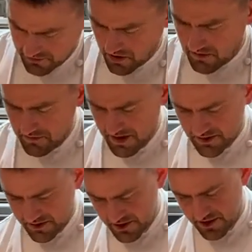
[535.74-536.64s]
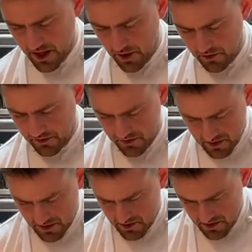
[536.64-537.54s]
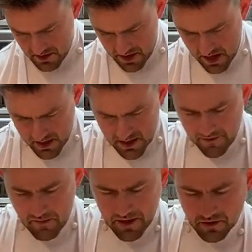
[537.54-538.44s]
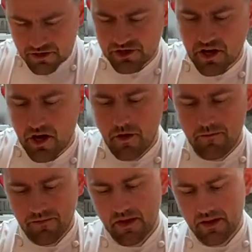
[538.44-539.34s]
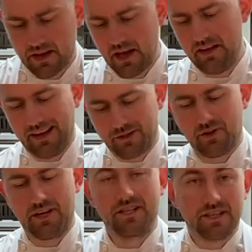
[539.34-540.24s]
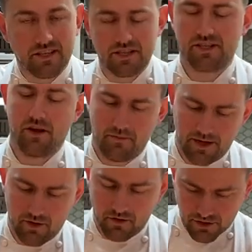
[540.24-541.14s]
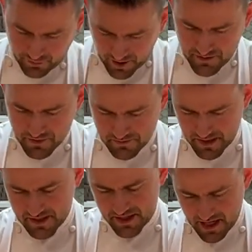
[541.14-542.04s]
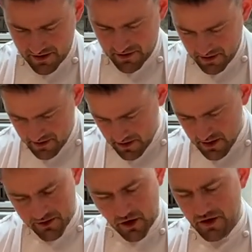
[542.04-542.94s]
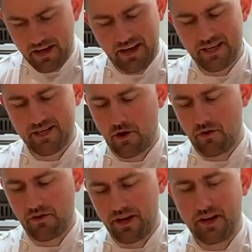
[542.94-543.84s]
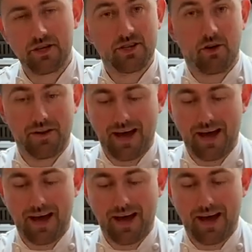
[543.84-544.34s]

fine beans to start with. Give them a little stir, and again, that dressing is gonna start making all those flavors mixed together. Don't need any salt on here because it's got the